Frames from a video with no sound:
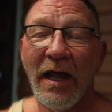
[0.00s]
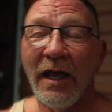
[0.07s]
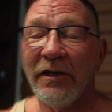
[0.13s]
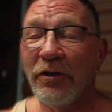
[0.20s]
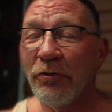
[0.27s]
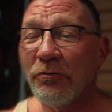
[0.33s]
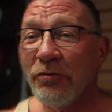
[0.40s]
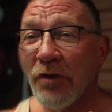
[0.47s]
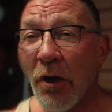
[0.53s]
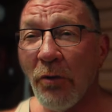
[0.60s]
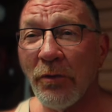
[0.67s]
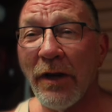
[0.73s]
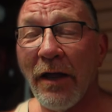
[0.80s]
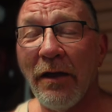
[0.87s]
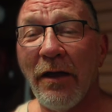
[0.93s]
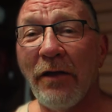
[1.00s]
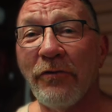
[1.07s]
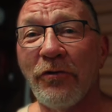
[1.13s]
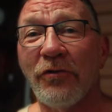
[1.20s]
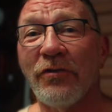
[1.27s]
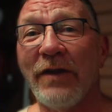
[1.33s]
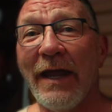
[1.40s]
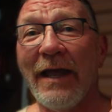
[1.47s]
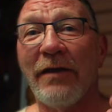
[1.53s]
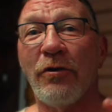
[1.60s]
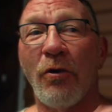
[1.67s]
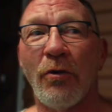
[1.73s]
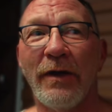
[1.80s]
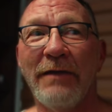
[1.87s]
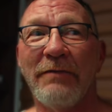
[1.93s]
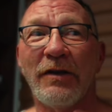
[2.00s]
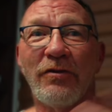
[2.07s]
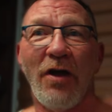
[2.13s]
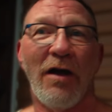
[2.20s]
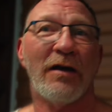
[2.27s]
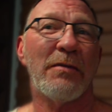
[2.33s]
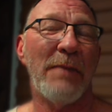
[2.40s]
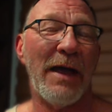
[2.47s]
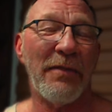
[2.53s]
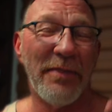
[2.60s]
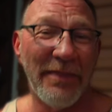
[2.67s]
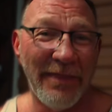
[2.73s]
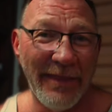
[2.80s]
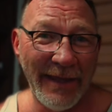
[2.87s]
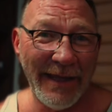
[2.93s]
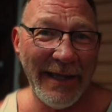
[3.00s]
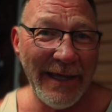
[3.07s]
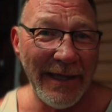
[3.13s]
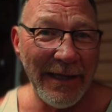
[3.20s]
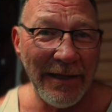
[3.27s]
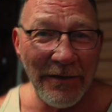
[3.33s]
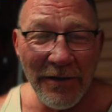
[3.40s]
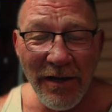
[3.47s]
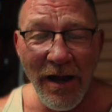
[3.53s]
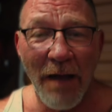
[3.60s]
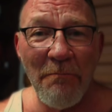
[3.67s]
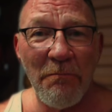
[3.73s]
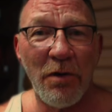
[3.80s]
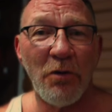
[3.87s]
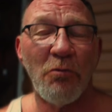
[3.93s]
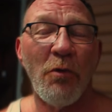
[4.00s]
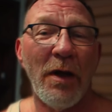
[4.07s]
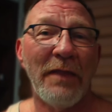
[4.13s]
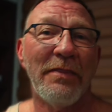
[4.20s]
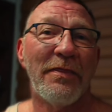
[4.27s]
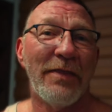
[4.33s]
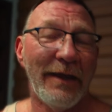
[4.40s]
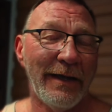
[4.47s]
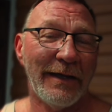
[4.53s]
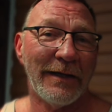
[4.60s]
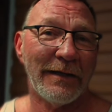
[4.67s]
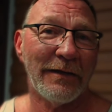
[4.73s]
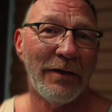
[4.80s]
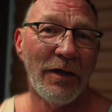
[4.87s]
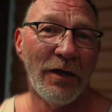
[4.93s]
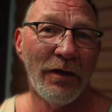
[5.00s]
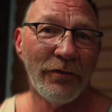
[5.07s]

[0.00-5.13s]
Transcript: and you don't understand or even talk about the number one thing